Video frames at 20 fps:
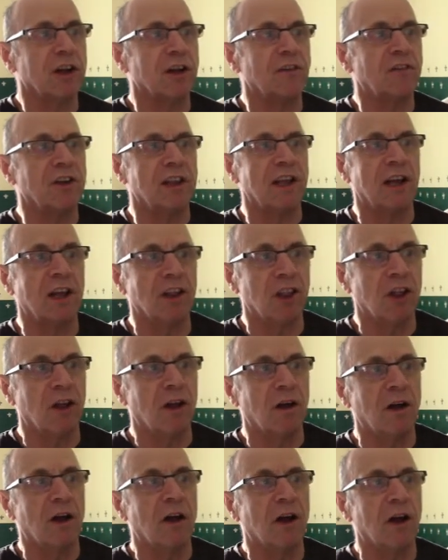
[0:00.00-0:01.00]
I think that's
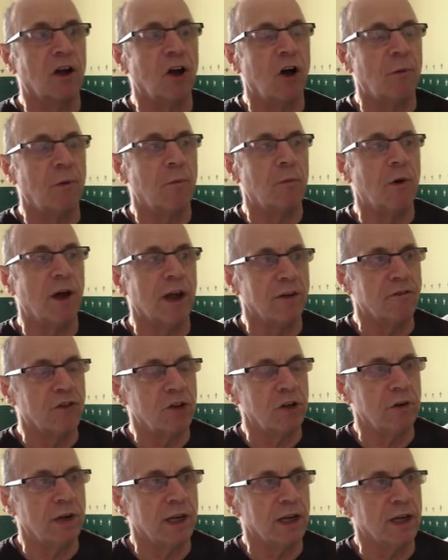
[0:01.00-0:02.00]
a common way of
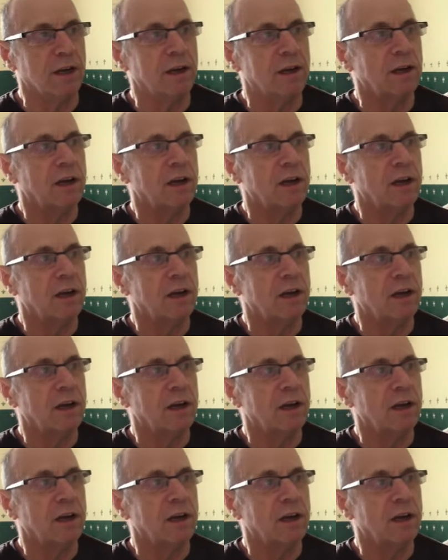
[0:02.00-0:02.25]
doing